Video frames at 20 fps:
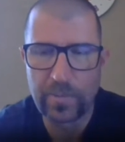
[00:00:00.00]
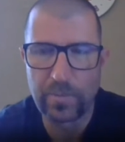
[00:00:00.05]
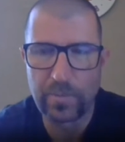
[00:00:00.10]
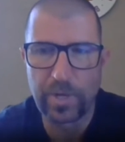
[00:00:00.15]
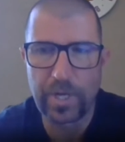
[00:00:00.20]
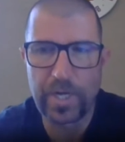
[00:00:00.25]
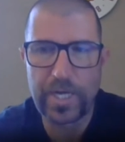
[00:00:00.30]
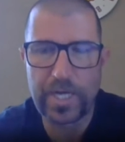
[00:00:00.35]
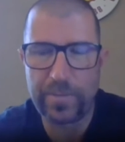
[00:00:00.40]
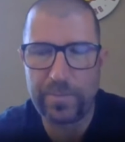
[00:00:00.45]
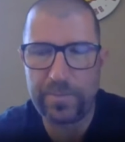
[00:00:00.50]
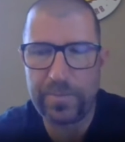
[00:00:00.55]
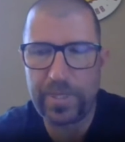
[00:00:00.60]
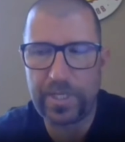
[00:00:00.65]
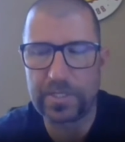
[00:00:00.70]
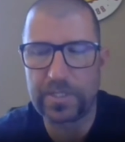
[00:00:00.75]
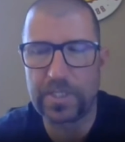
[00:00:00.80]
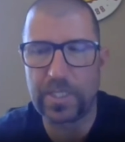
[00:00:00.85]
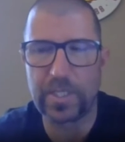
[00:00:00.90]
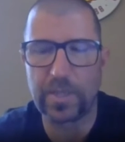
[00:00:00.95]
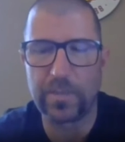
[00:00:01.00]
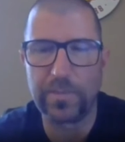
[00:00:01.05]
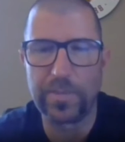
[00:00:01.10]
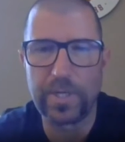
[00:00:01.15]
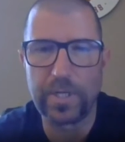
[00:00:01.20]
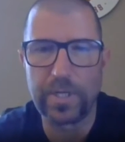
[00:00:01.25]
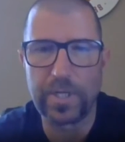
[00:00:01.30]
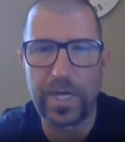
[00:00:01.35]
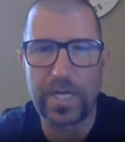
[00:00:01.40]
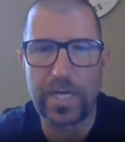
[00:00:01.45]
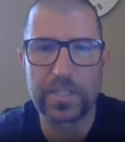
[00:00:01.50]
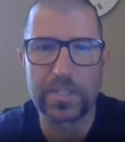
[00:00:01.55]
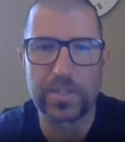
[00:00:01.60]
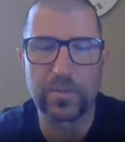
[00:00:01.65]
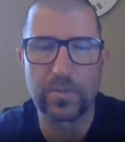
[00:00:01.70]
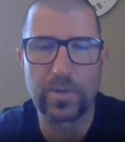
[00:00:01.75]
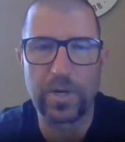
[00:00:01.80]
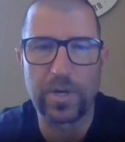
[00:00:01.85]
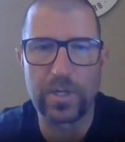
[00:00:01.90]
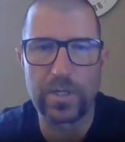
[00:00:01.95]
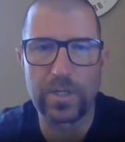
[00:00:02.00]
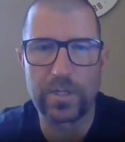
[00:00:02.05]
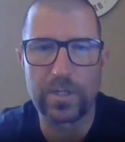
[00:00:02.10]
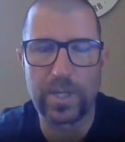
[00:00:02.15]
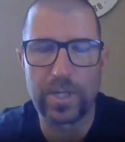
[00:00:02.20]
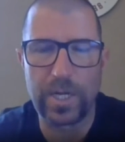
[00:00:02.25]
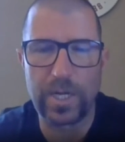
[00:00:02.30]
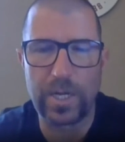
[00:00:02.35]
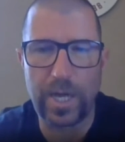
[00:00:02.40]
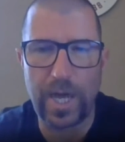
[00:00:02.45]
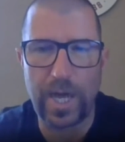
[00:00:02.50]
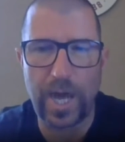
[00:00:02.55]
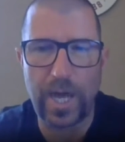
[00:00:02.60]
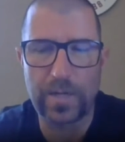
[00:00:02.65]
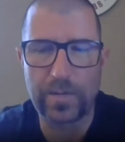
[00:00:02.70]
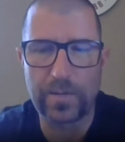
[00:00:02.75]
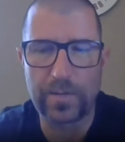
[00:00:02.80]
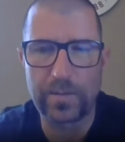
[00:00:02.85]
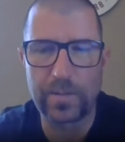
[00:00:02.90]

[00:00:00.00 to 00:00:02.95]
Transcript: but it means that the mill has to run at